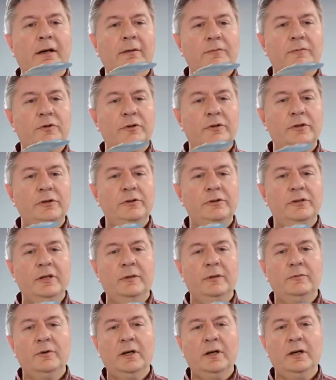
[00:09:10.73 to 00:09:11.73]
So usually
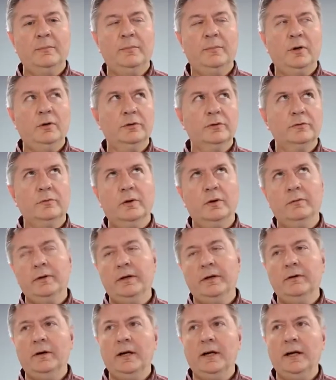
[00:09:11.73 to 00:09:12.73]
I'm trying to post what are we
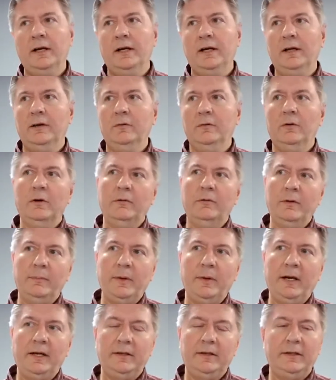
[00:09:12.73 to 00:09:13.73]
grinding, what are we
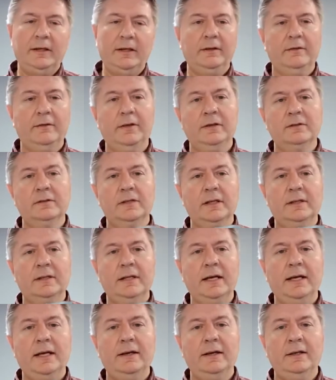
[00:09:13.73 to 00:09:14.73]
painting, things like
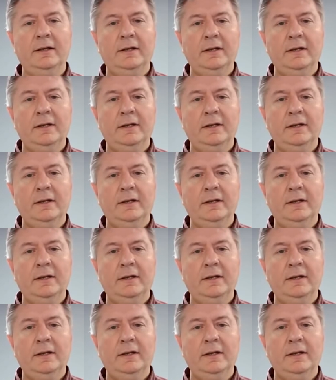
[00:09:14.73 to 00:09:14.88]
that.